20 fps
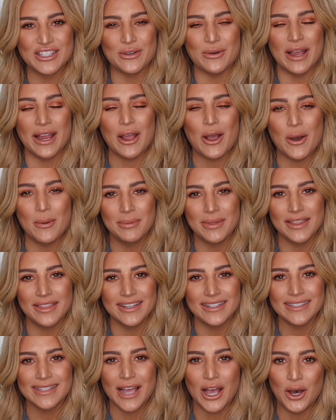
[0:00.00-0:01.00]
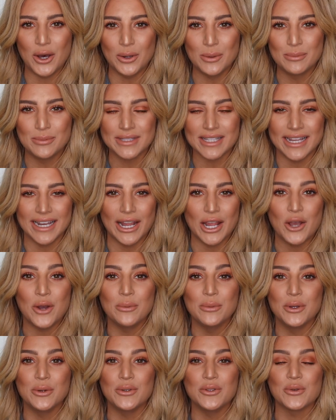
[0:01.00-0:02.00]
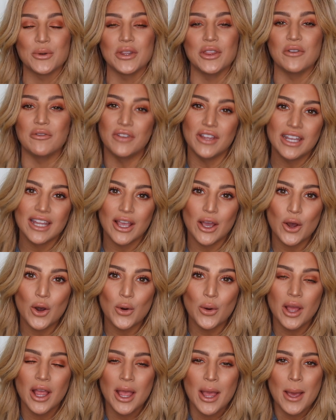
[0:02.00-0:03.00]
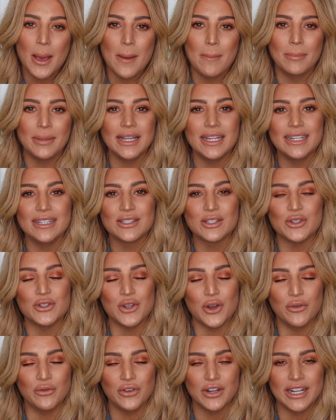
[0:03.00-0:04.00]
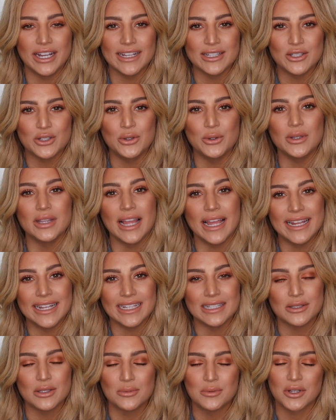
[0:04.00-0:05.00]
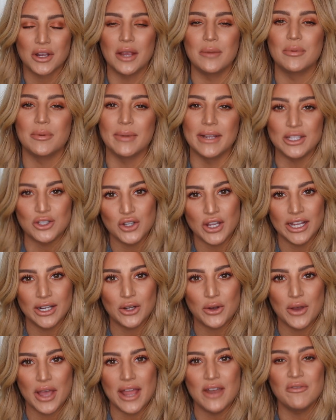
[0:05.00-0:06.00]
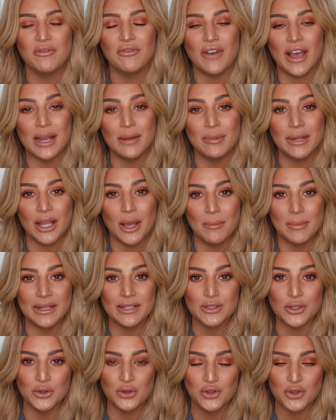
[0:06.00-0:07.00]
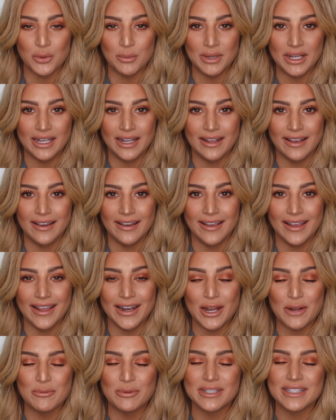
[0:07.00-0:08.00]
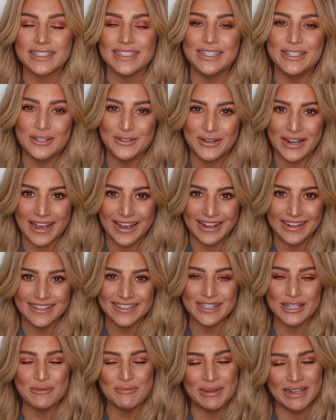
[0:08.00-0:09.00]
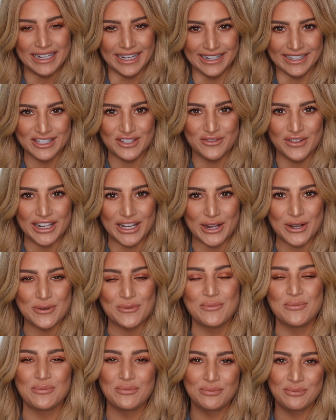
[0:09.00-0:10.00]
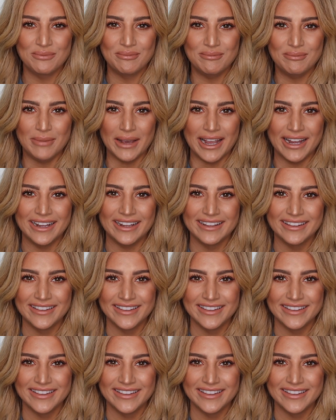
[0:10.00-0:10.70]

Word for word: So I hope that this helps, and I hope you enjoyed the video. Please don't forget to like and subscribe to my channel and find me on my social media, and I will see you guys in my next video. Bye.